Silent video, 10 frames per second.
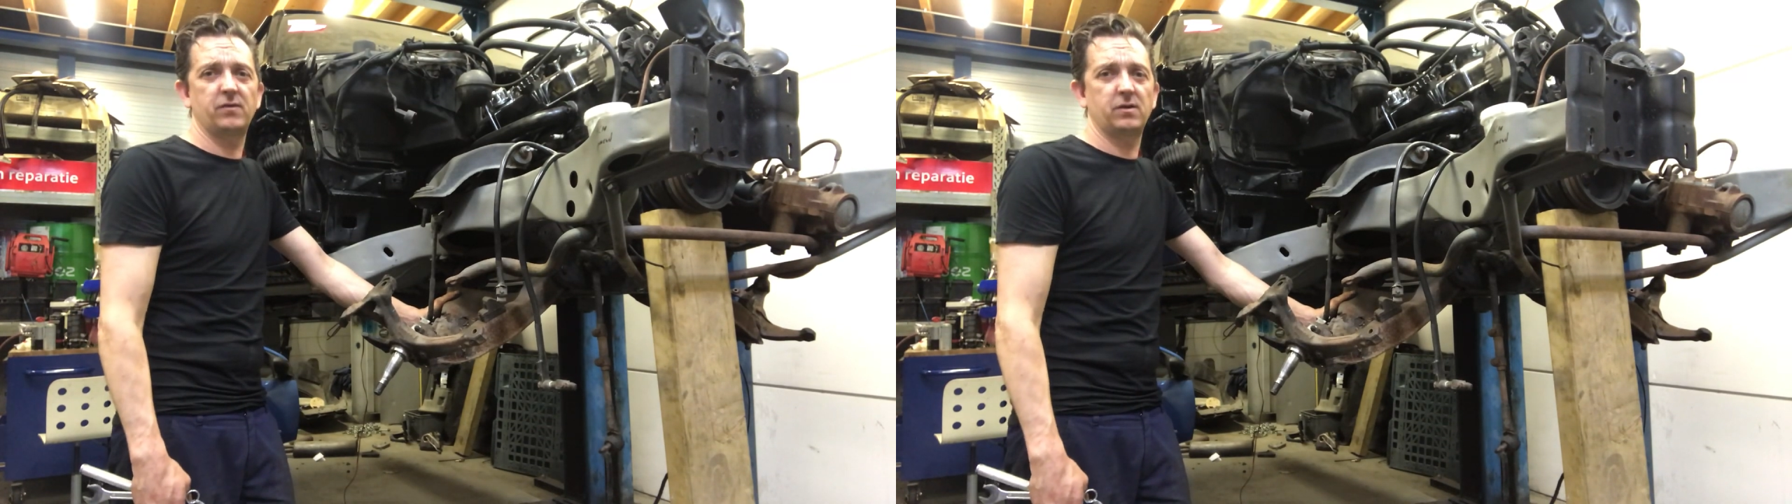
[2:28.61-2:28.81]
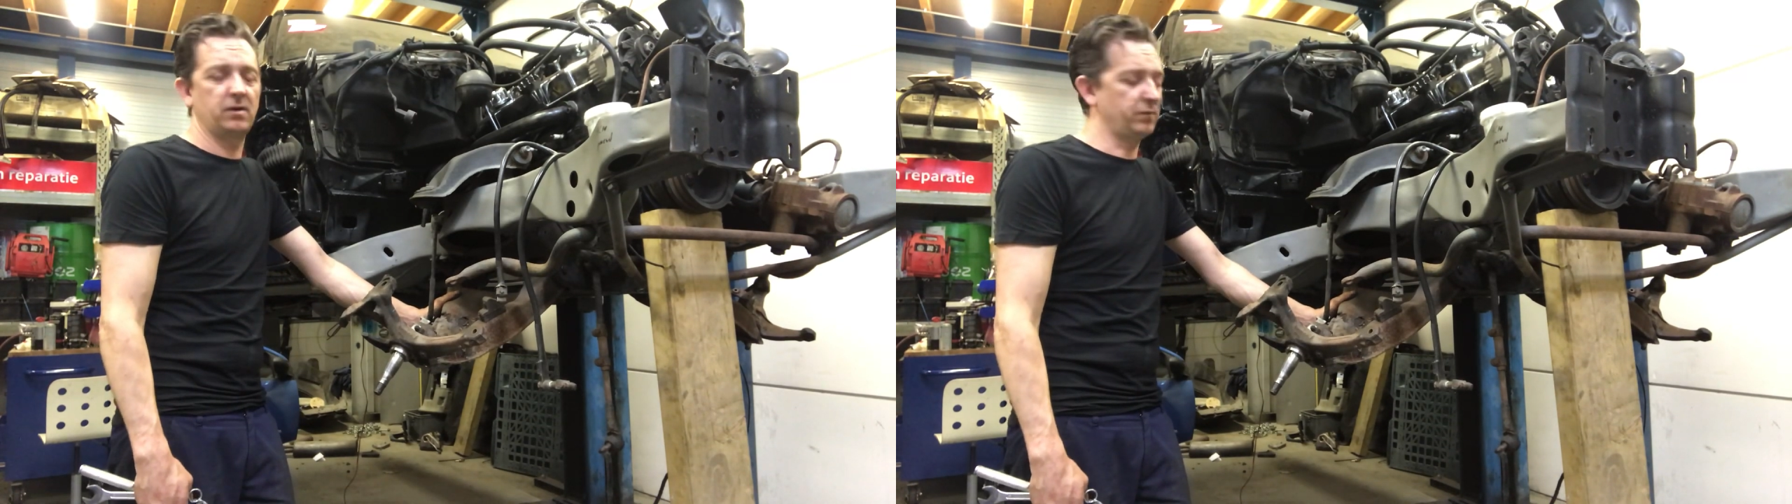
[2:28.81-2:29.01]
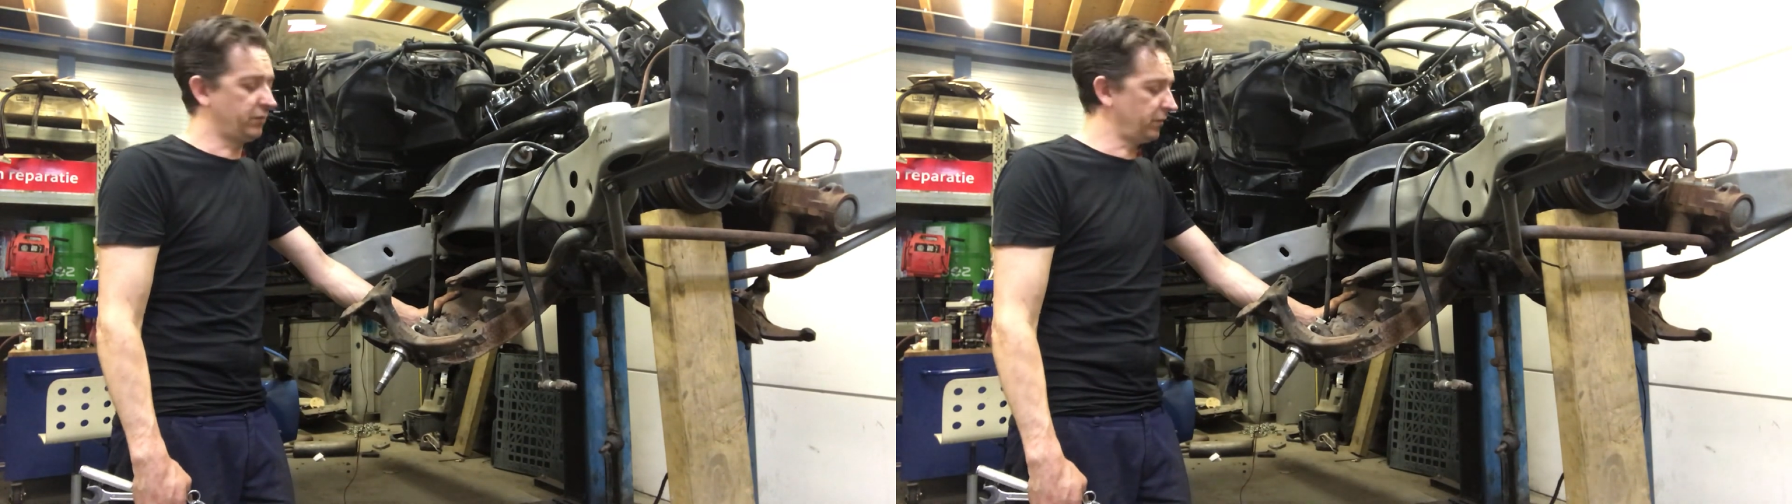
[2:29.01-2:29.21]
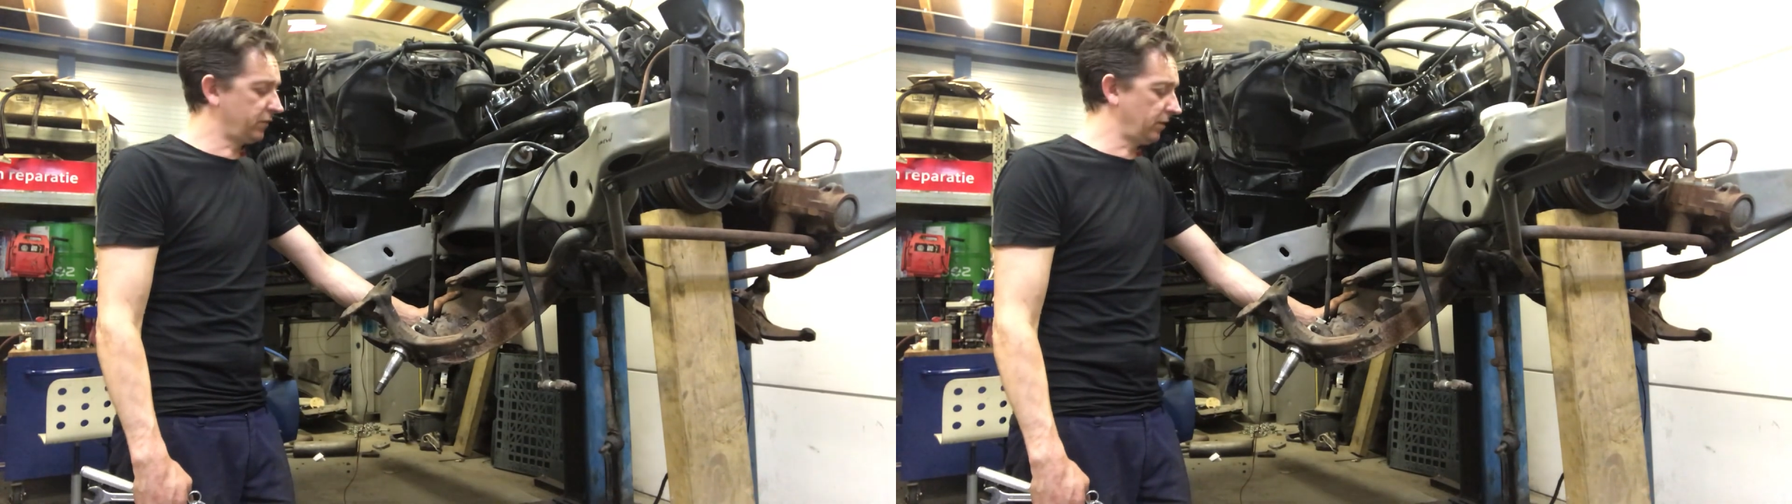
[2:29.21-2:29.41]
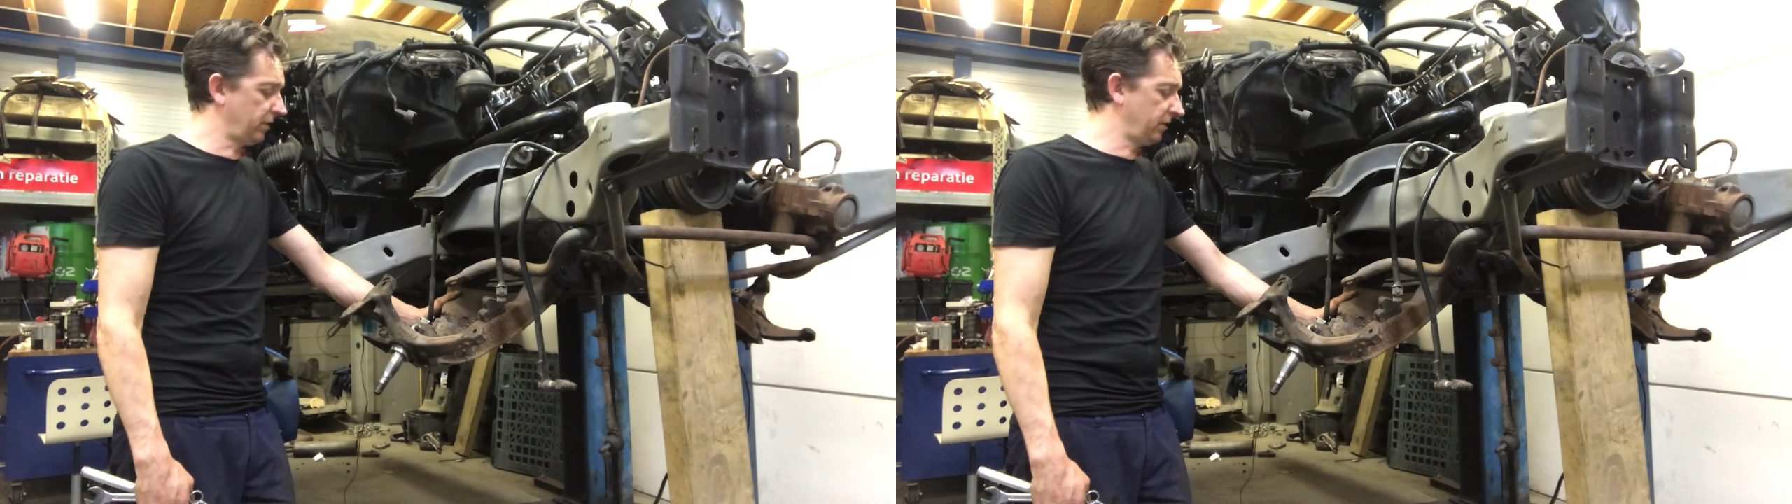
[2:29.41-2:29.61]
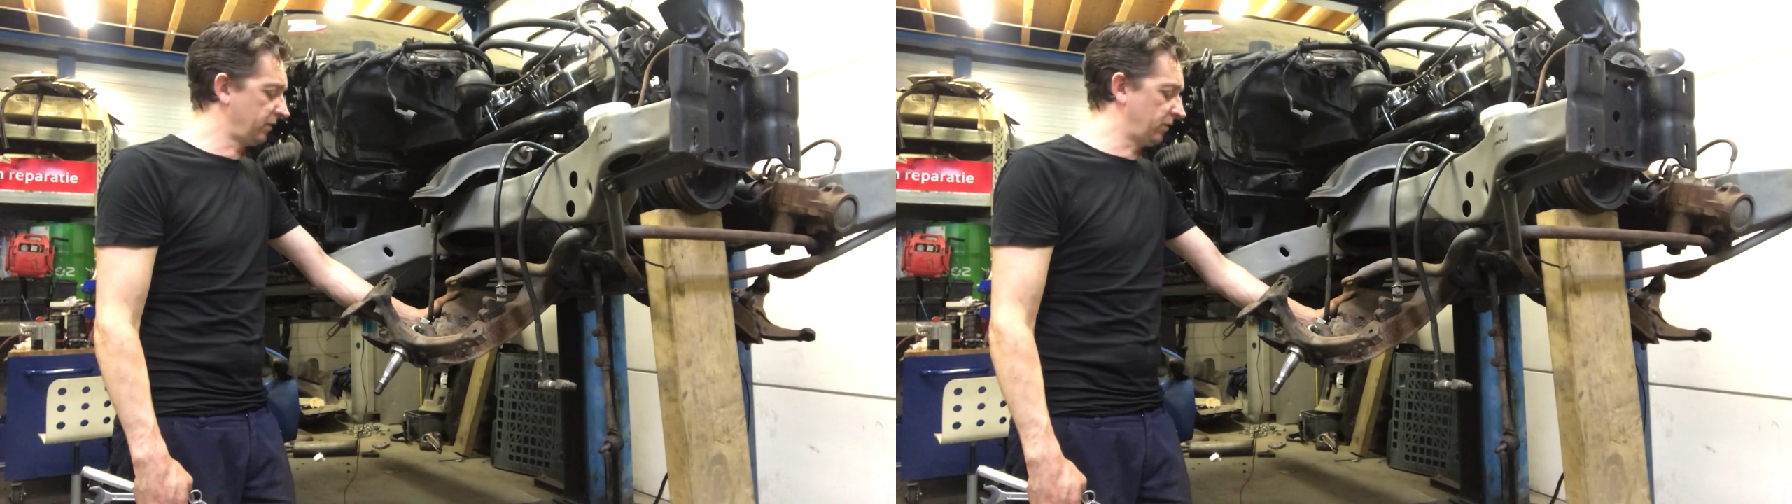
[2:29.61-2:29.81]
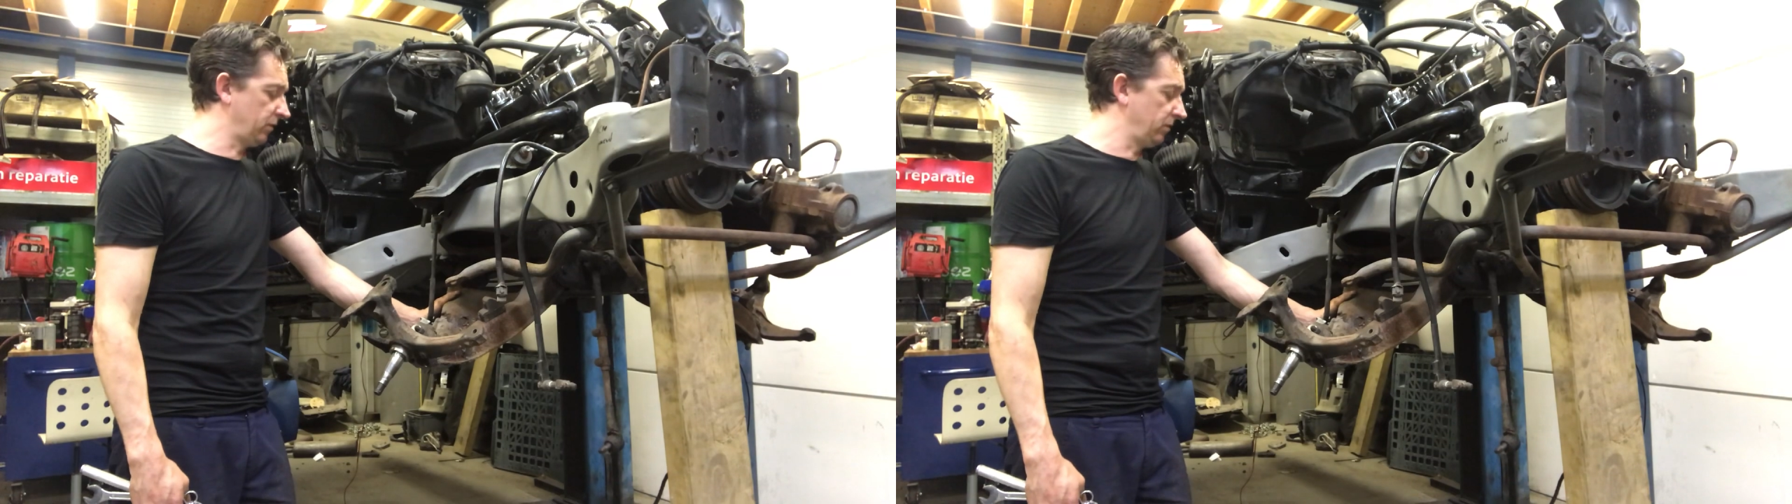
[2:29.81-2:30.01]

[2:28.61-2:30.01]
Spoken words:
you know, so it's not an issue.